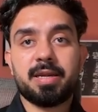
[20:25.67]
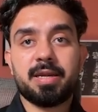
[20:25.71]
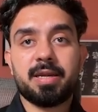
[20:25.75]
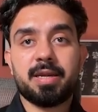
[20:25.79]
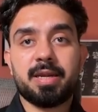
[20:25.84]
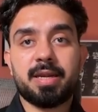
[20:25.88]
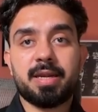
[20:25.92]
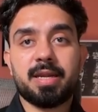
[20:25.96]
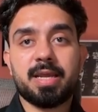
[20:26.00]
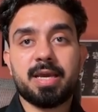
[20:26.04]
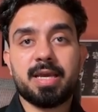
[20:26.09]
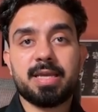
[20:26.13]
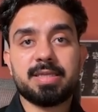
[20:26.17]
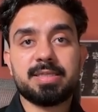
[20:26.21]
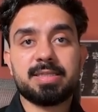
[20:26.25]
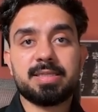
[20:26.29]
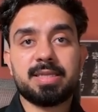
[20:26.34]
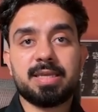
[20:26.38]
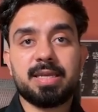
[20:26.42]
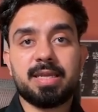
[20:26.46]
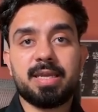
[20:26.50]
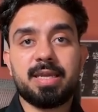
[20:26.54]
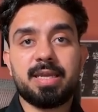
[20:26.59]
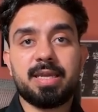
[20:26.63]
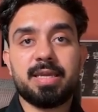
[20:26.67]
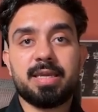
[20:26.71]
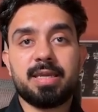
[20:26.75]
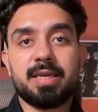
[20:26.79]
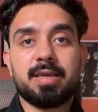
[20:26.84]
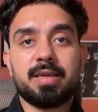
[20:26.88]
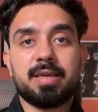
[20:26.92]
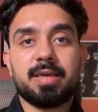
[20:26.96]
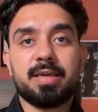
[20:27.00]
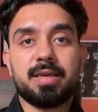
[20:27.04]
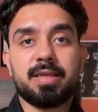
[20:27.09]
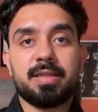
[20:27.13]
nicely
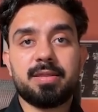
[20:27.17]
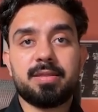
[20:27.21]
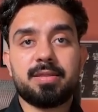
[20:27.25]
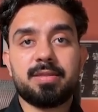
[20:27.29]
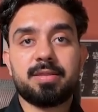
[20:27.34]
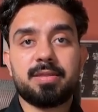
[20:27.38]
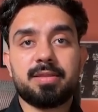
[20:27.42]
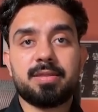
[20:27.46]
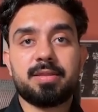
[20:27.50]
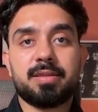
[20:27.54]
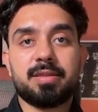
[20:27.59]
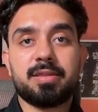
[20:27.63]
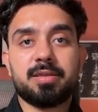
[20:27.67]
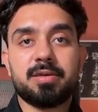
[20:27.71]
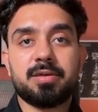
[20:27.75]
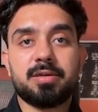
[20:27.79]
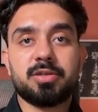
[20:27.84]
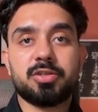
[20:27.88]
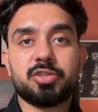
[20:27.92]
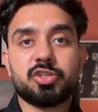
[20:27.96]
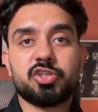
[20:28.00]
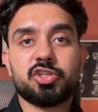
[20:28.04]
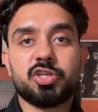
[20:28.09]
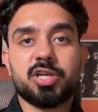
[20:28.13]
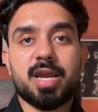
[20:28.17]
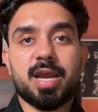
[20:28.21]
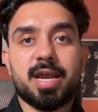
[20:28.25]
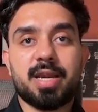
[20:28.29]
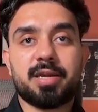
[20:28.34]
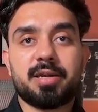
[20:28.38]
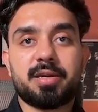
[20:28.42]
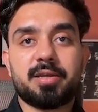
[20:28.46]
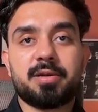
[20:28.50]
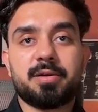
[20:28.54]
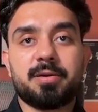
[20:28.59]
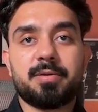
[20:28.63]
in the
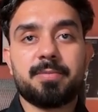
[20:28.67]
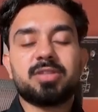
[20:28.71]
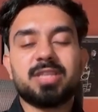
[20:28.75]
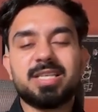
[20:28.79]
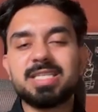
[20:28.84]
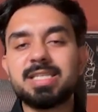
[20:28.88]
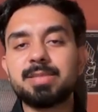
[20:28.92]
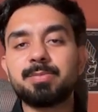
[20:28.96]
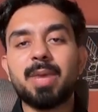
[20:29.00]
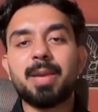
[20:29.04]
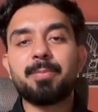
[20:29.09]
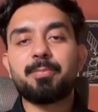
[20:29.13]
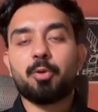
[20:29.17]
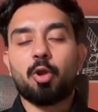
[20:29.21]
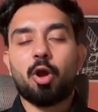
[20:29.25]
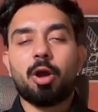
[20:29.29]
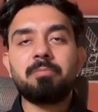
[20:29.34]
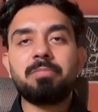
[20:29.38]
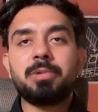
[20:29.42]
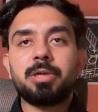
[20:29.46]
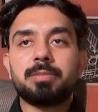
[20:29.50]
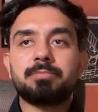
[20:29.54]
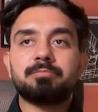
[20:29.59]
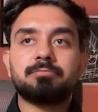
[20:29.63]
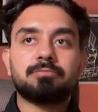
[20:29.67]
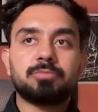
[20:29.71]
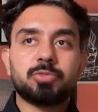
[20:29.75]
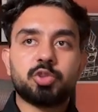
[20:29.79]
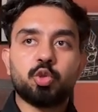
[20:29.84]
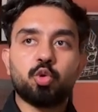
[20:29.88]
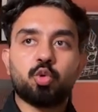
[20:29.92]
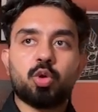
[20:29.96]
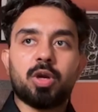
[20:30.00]
chat. This is my prompt to